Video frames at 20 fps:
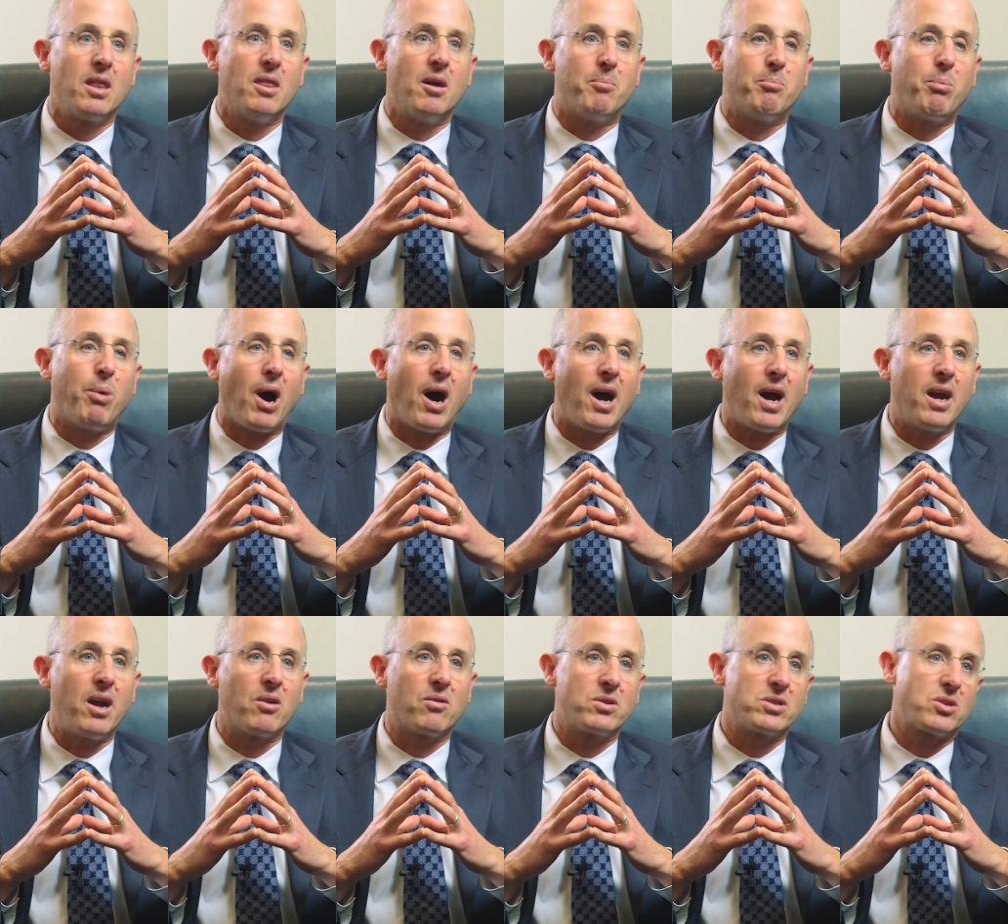The
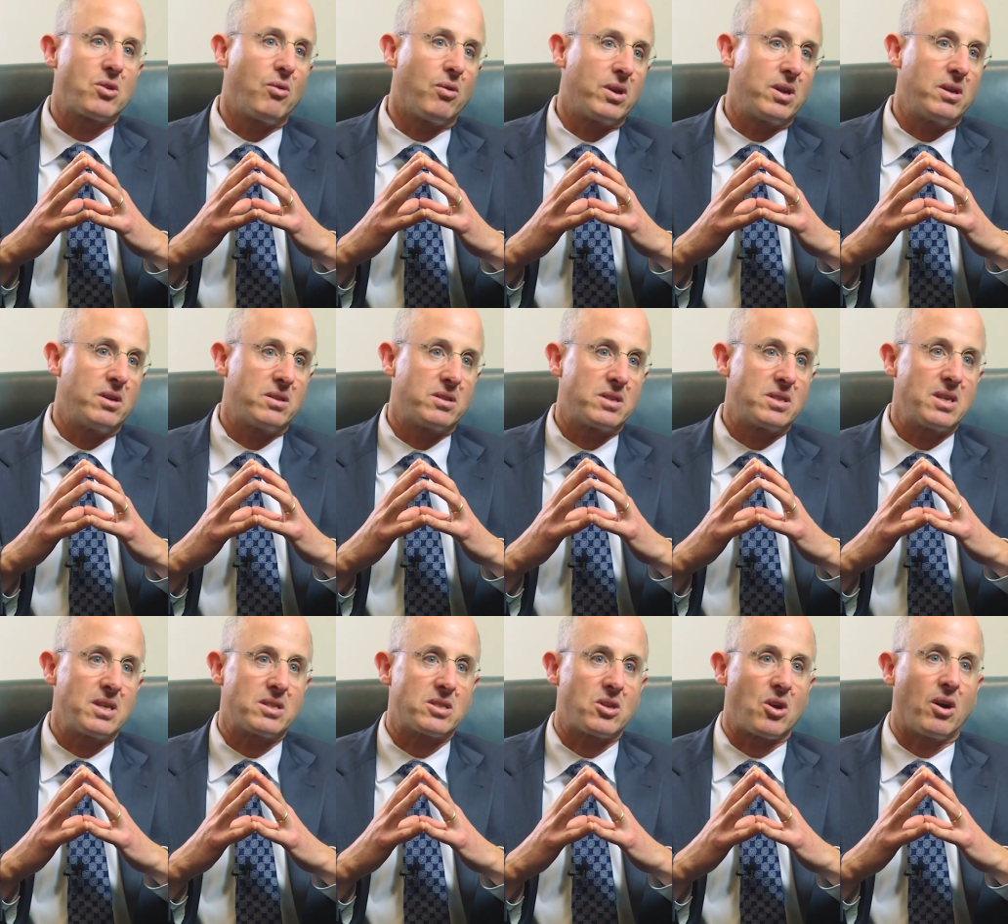buyer is going to
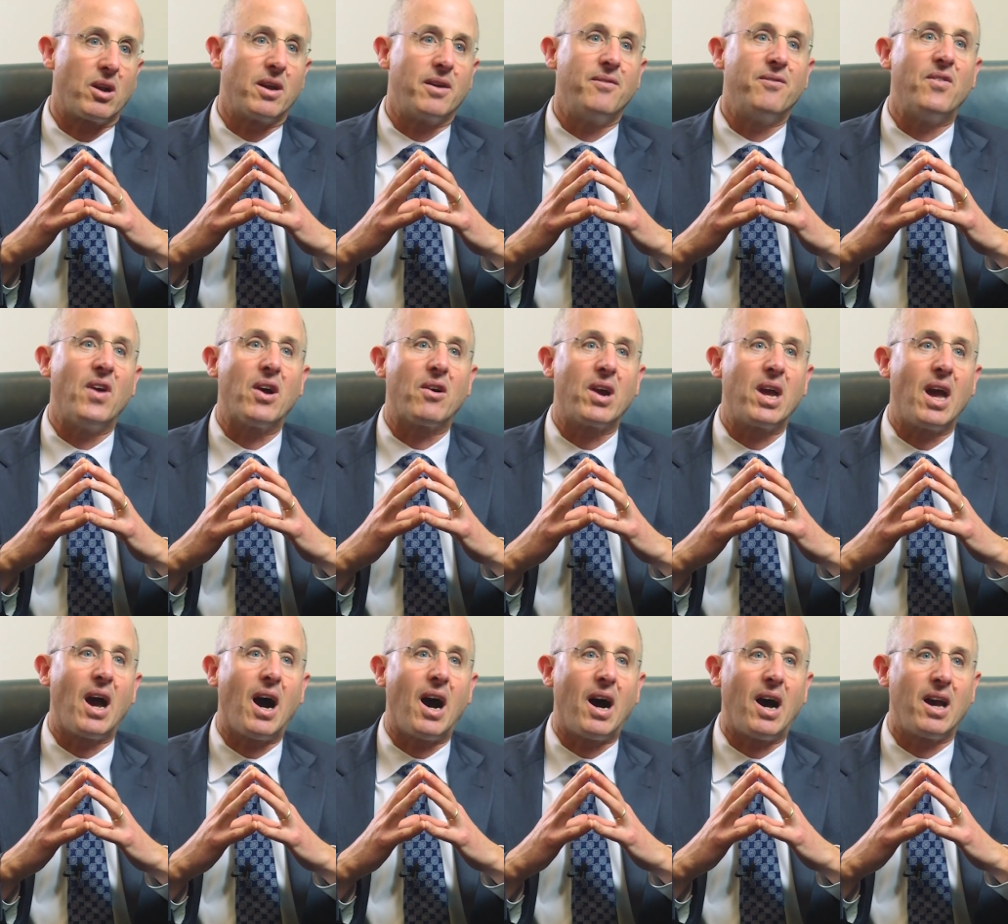insist on a very
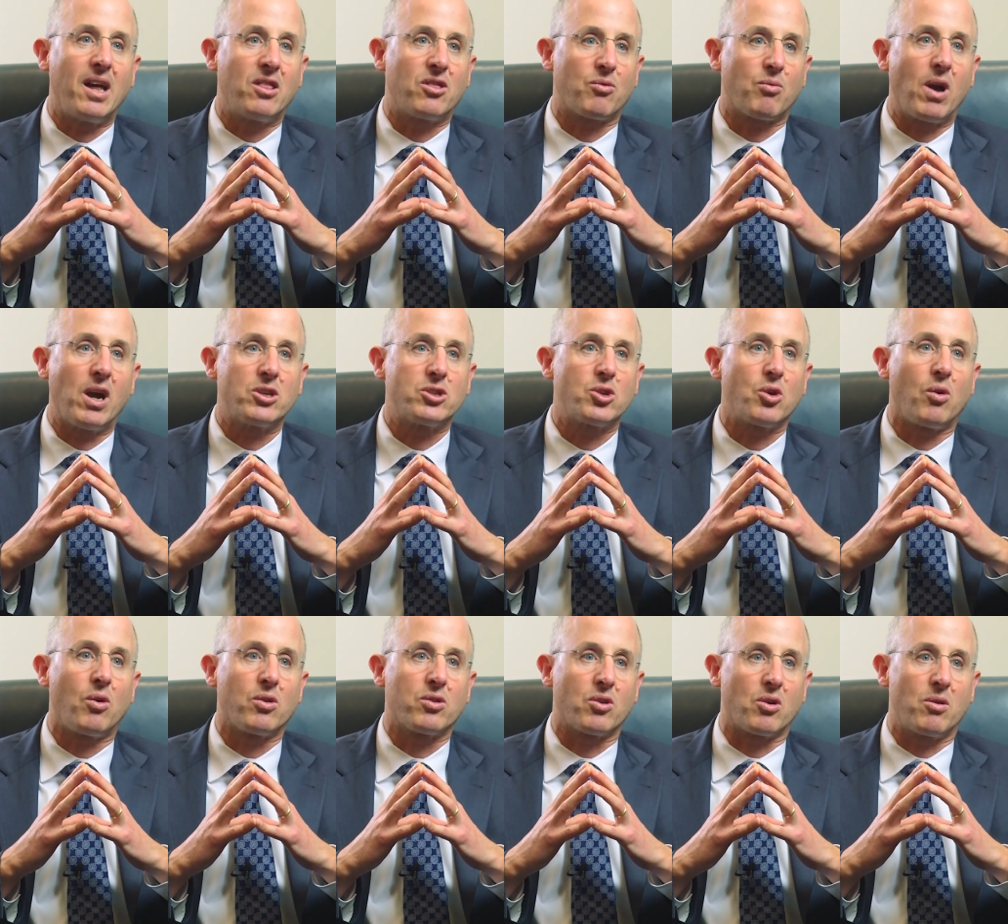high
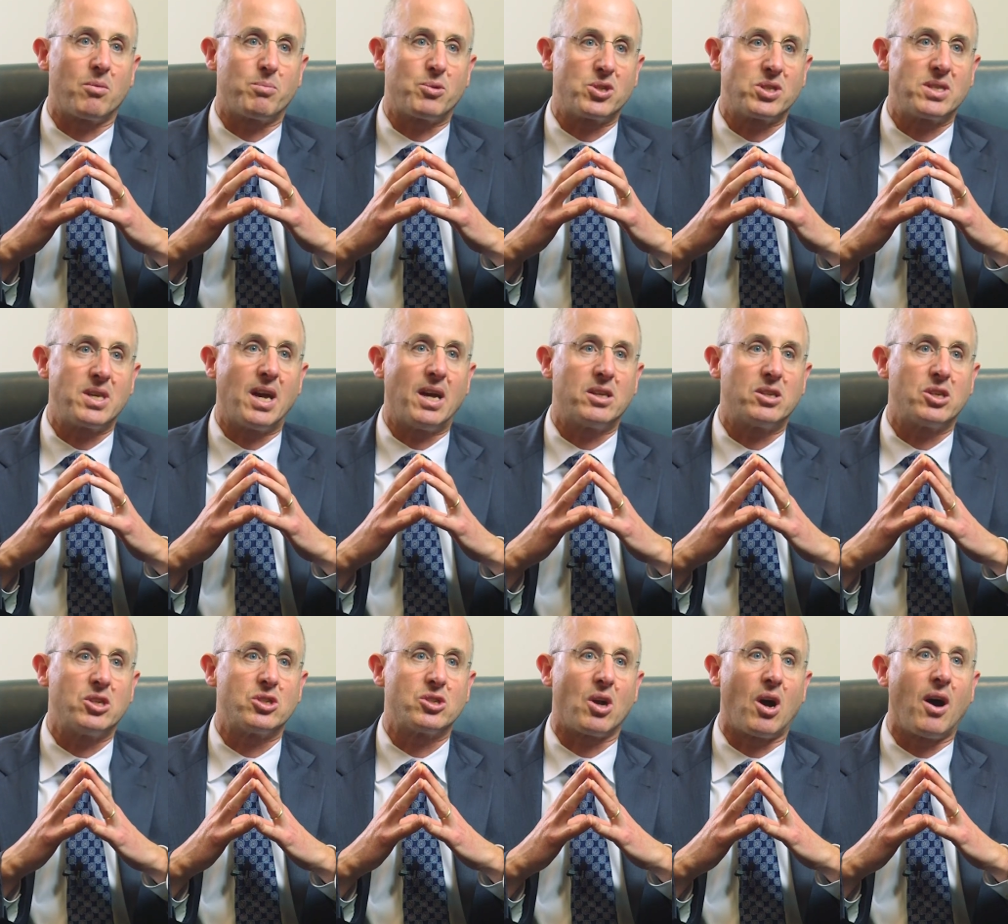threshold or
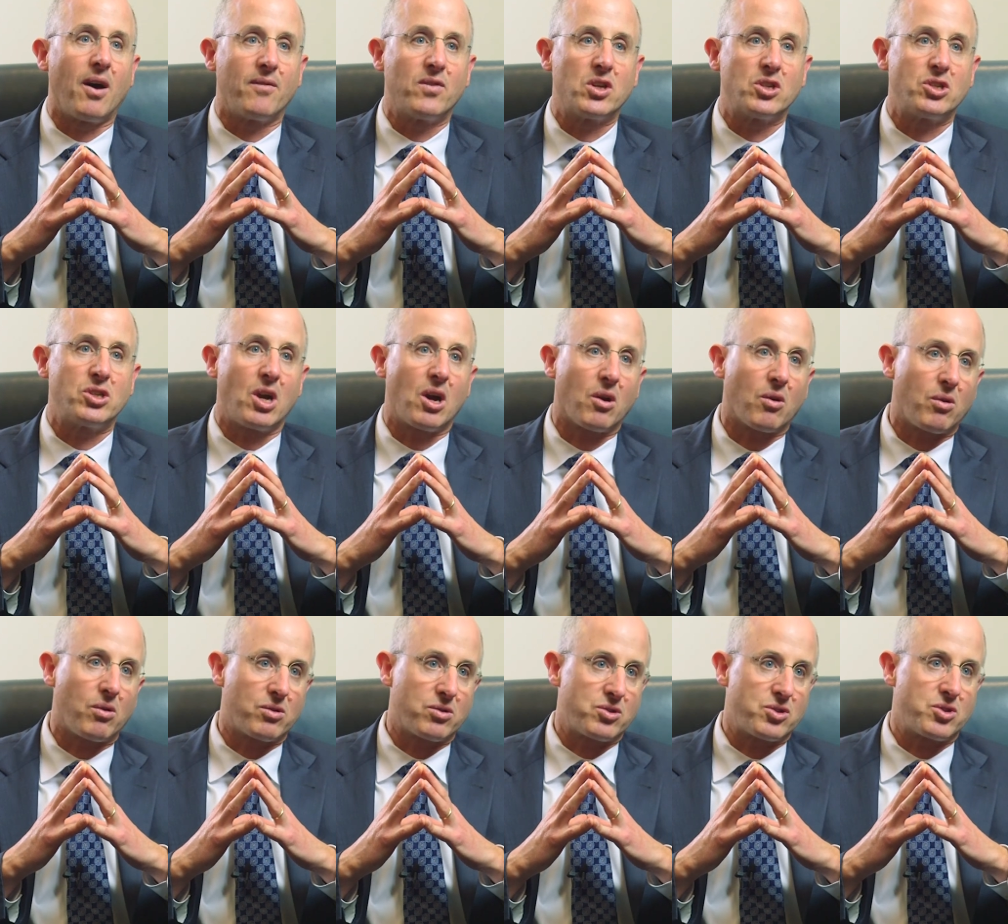percentage of the
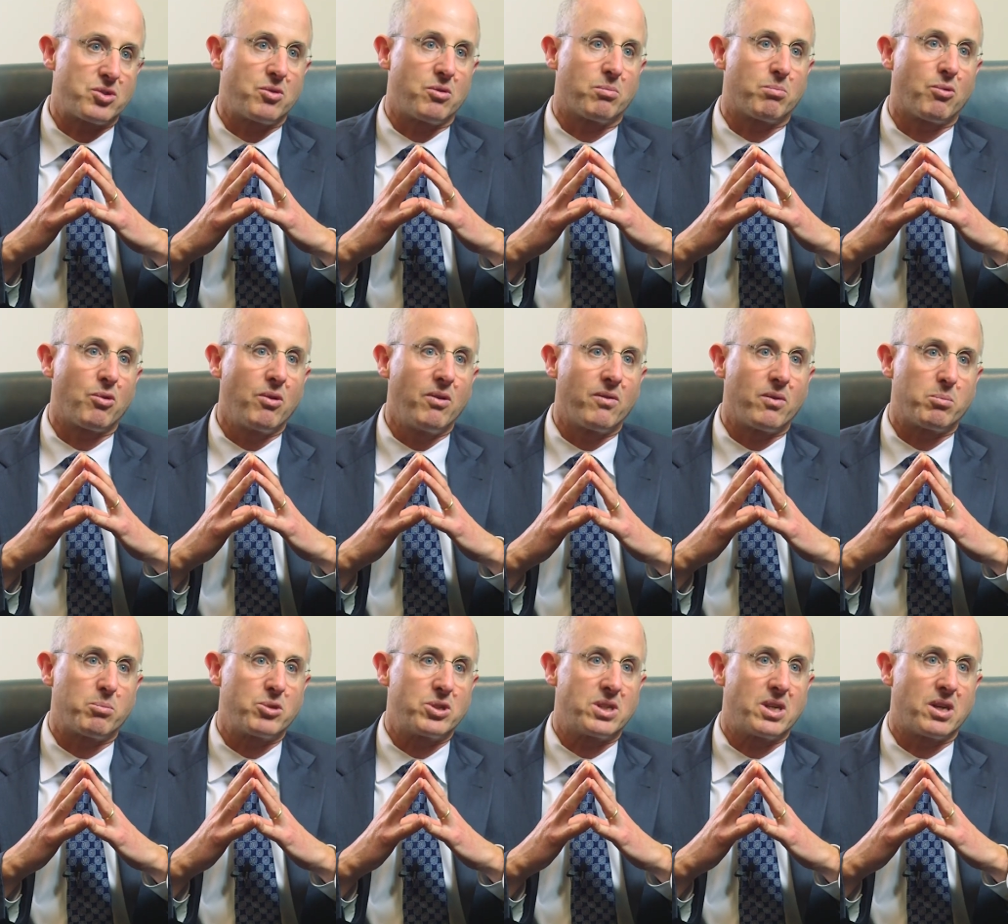shareholders to approve a
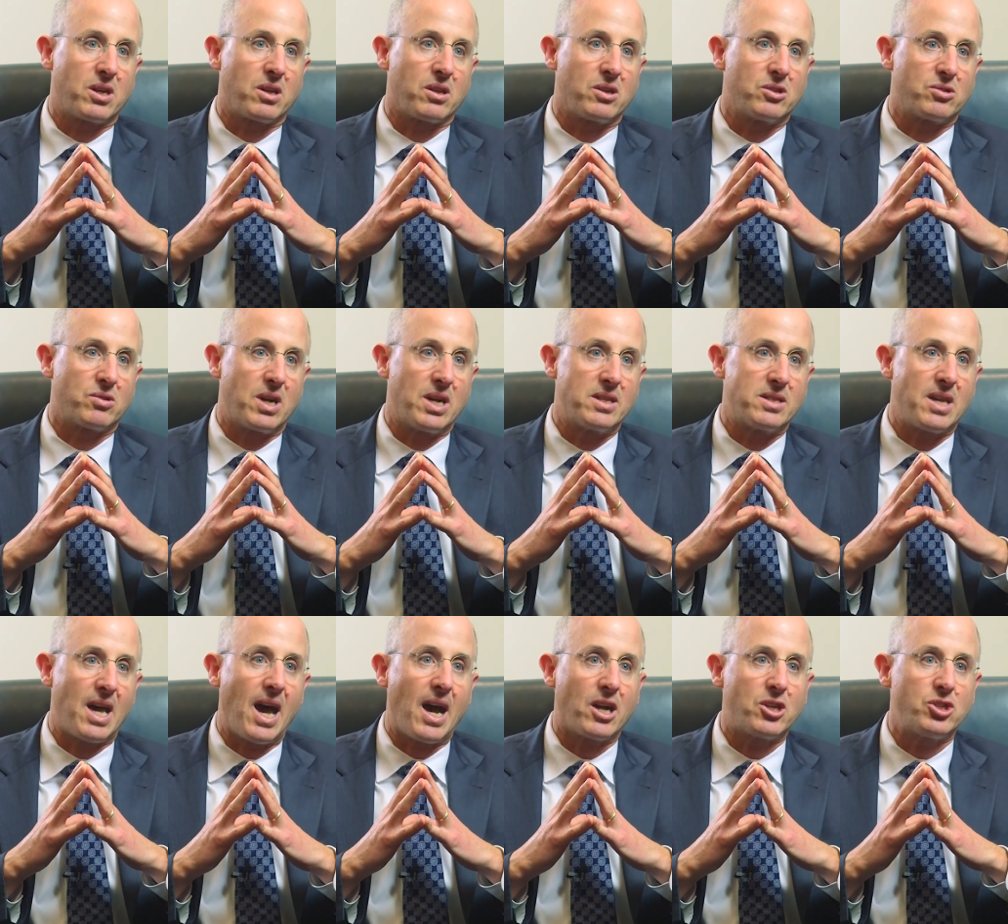particular
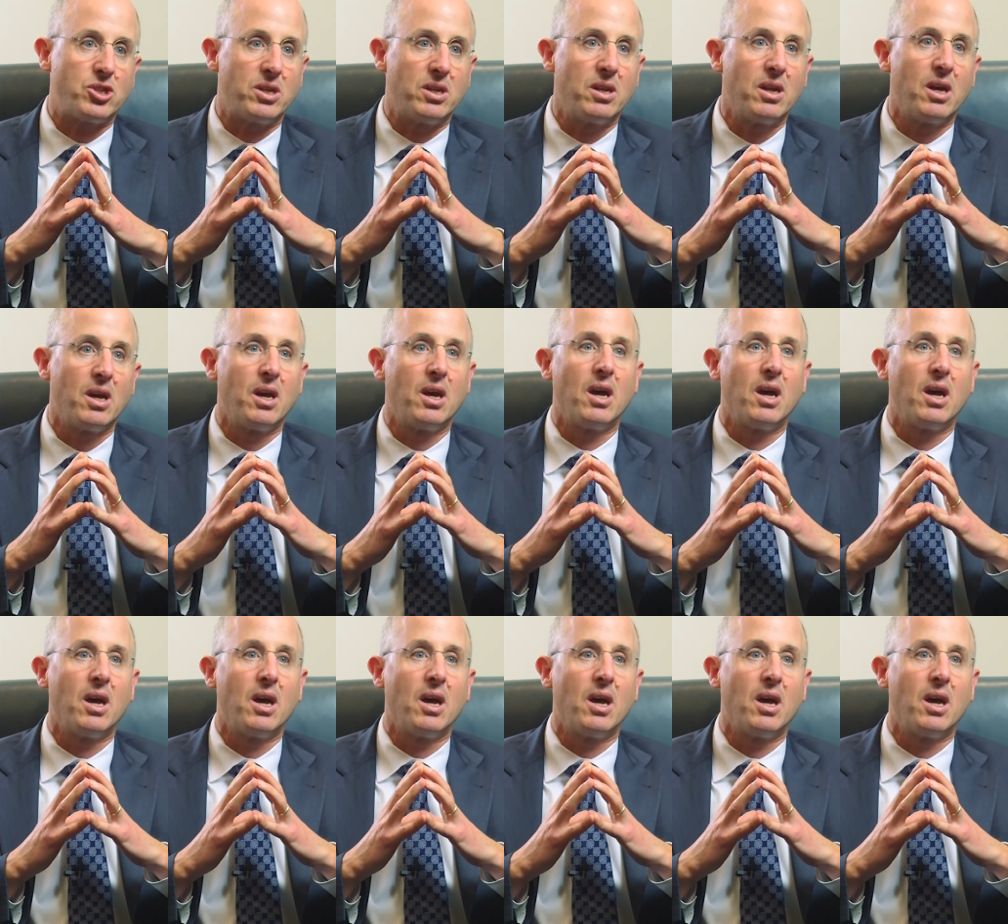transaction.